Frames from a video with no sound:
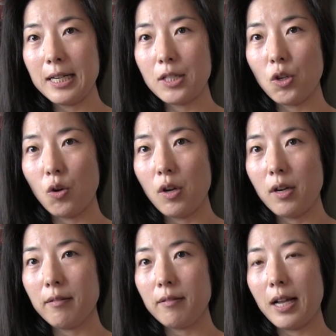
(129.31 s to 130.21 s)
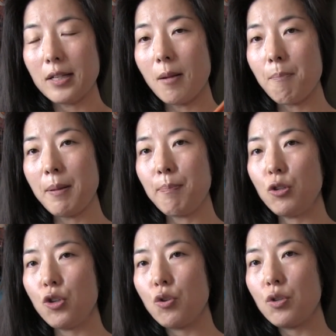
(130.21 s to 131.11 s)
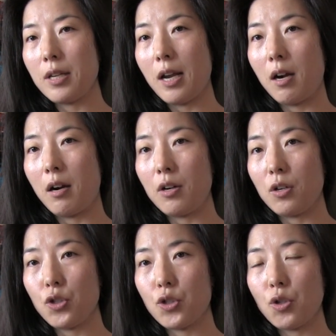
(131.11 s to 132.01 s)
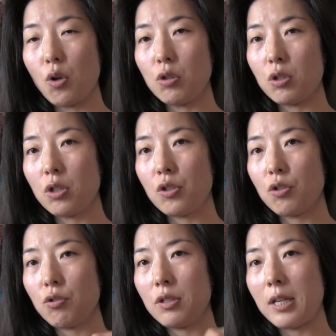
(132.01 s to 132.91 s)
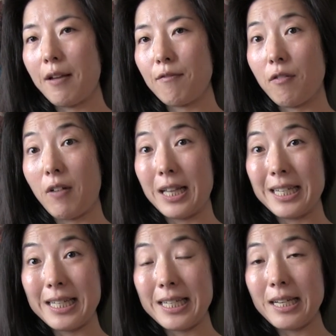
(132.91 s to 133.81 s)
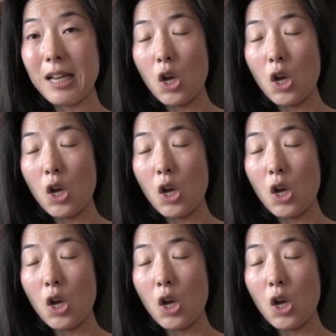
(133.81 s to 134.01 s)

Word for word: So now some people use their shoulder to have your violin sit.